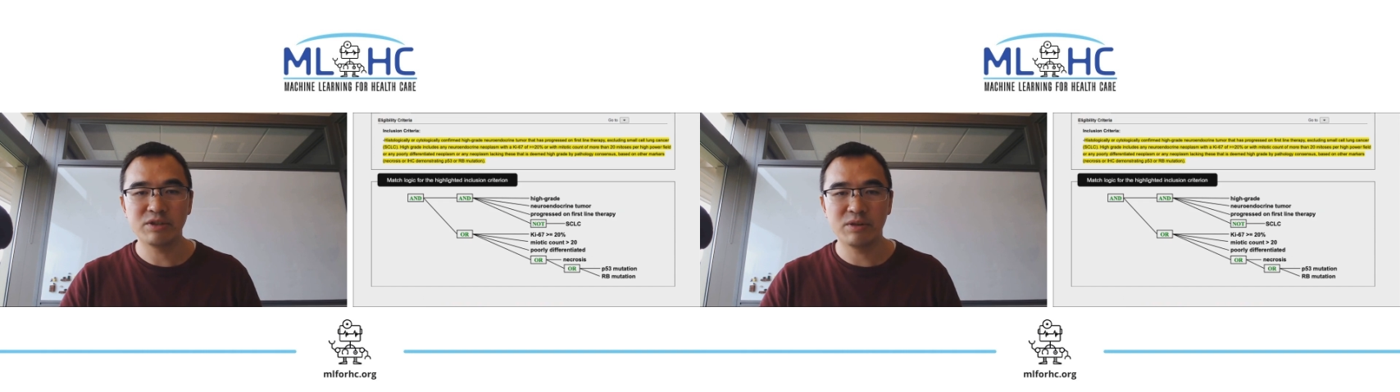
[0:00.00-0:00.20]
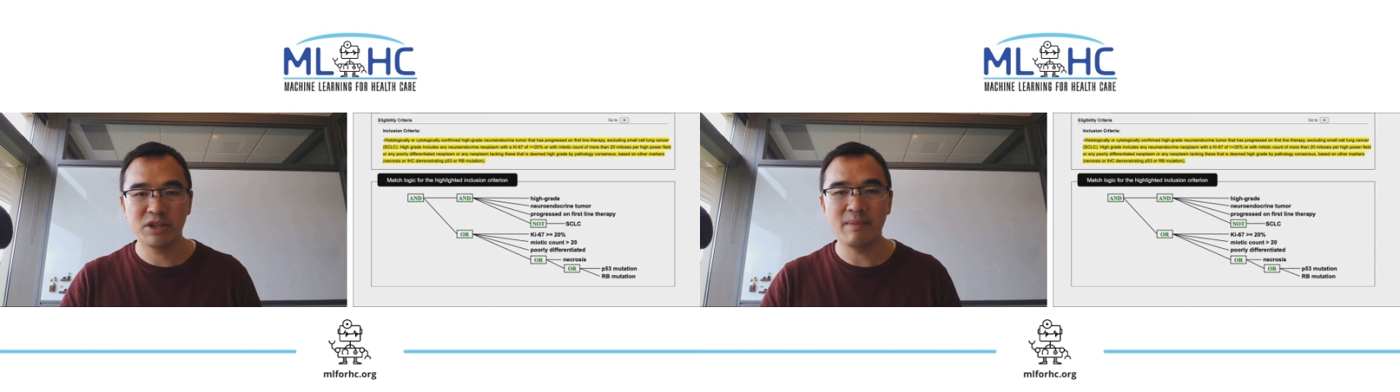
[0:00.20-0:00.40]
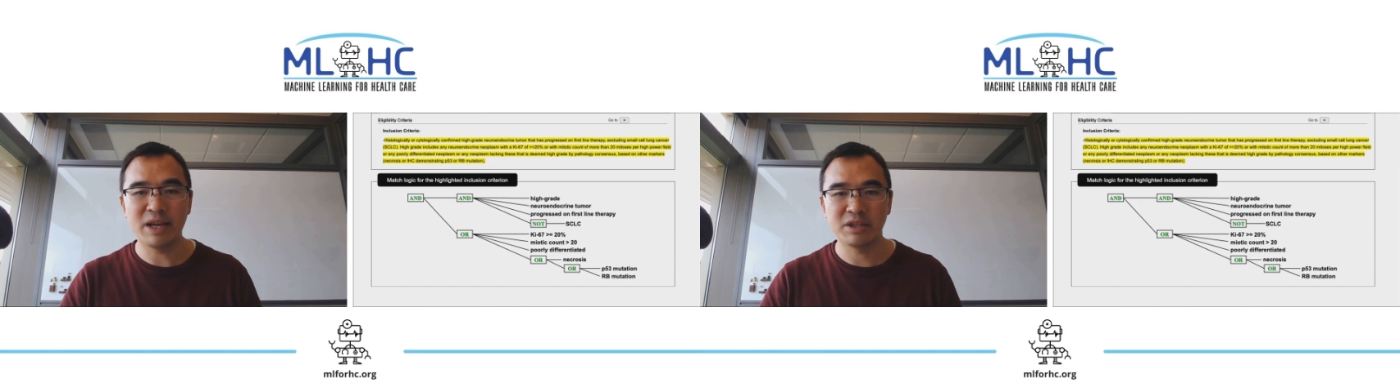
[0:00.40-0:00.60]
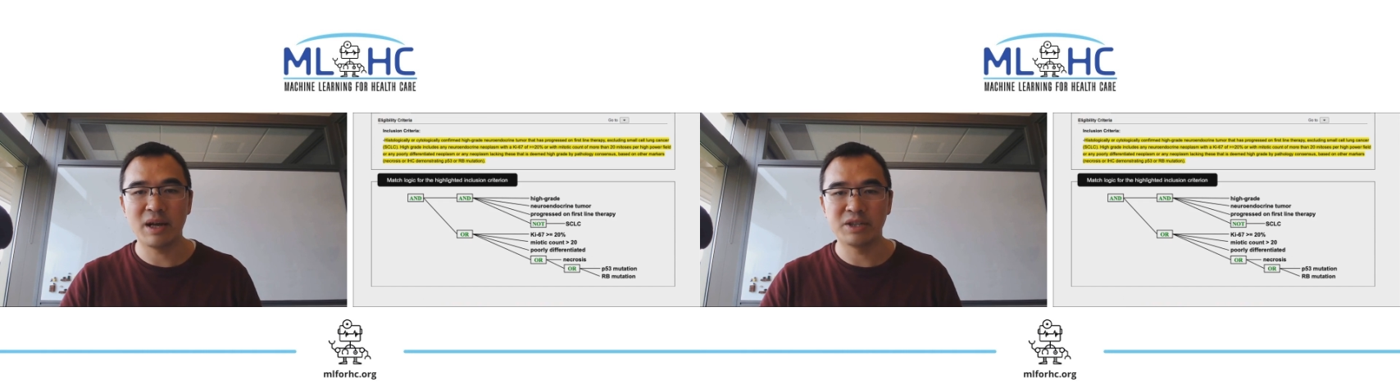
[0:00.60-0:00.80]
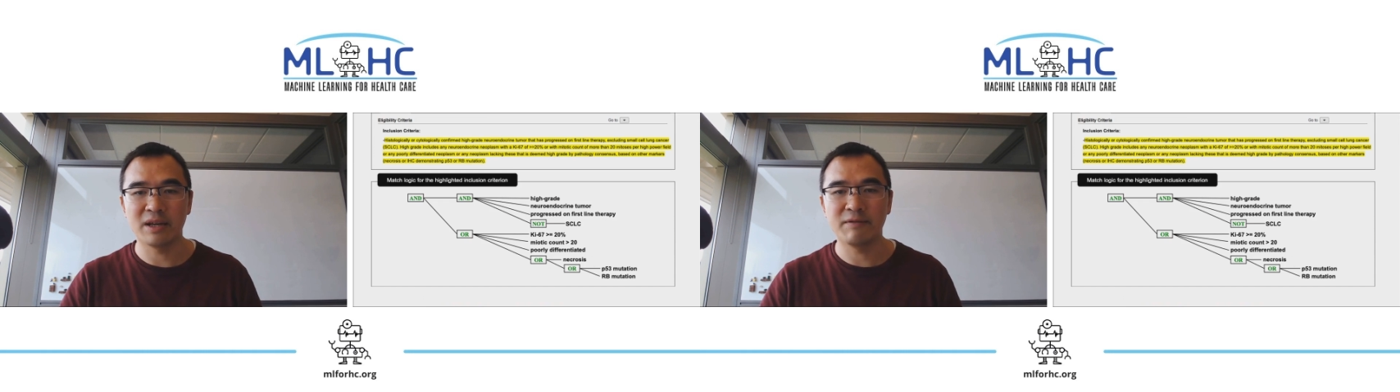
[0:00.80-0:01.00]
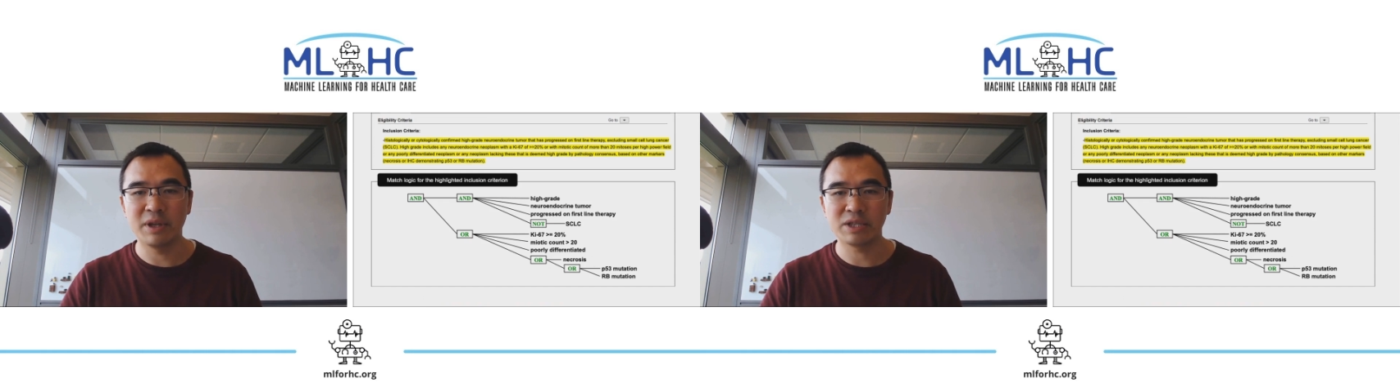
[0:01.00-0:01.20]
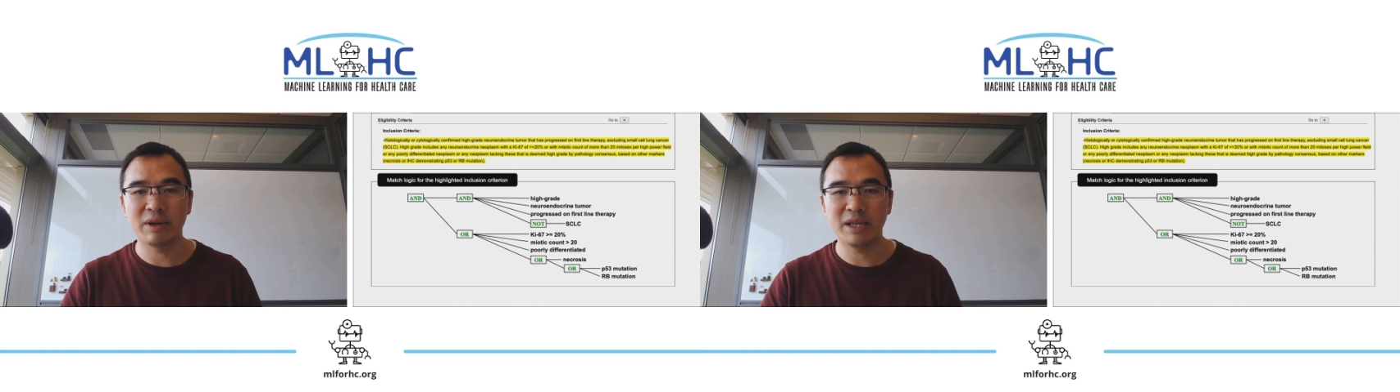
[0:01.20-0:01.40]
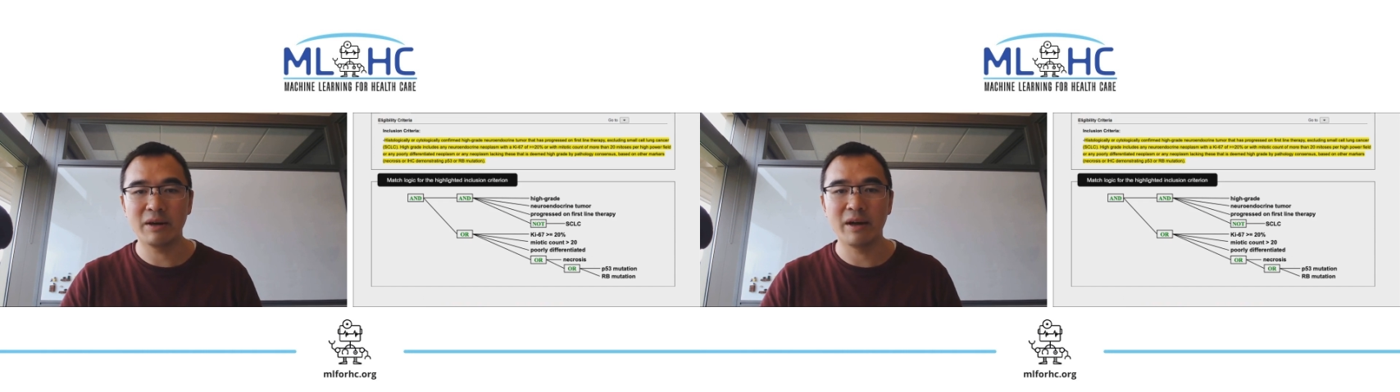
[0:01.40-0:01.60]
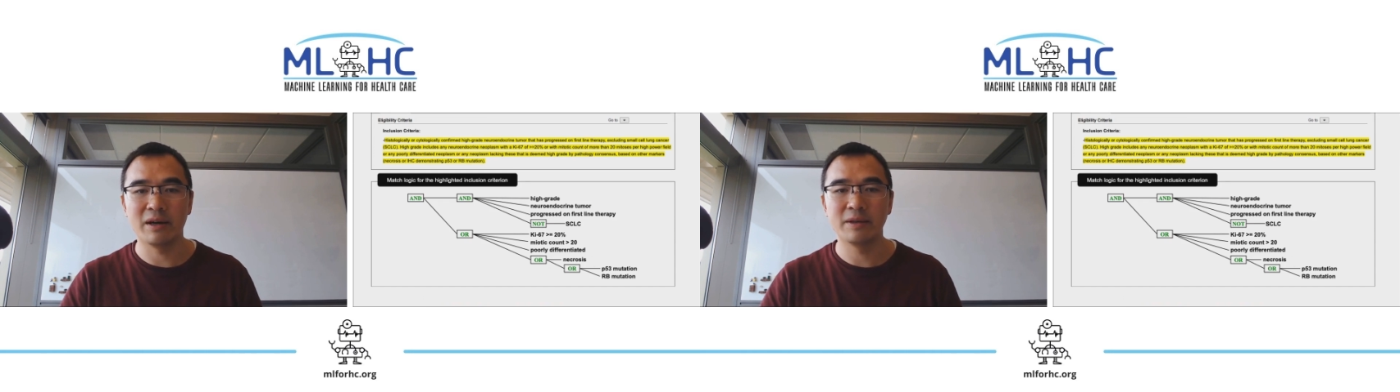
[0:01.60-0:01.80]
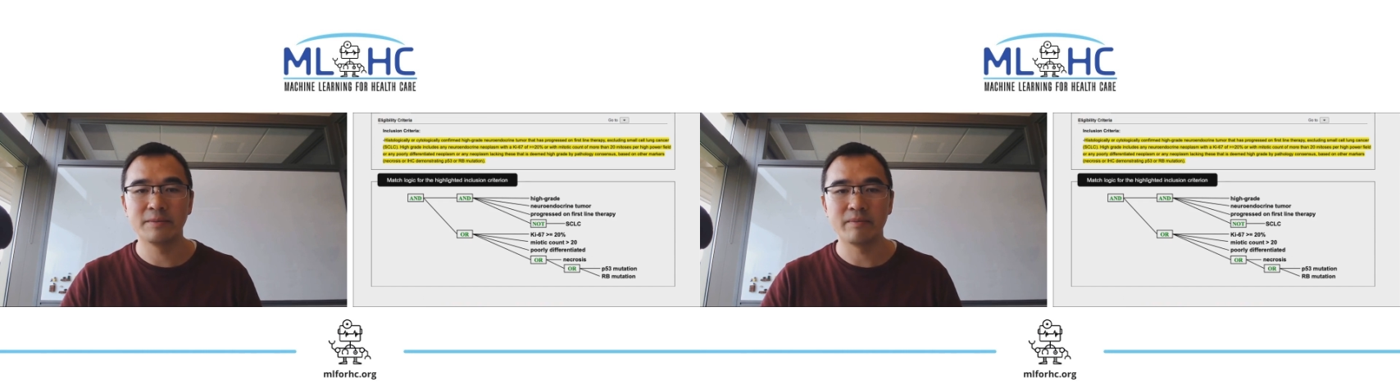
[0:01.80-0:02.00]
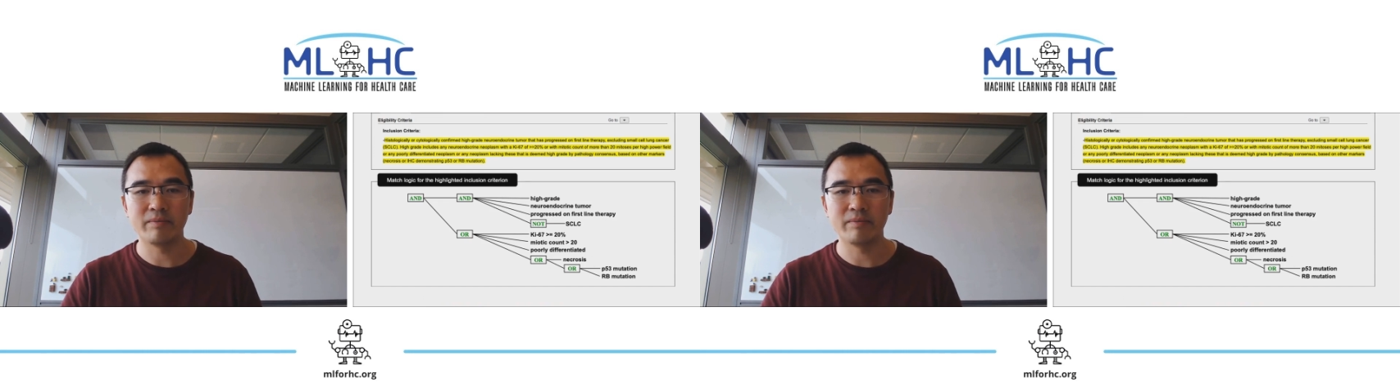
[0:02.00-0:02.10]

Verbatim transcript: structured matching logic for this criterion.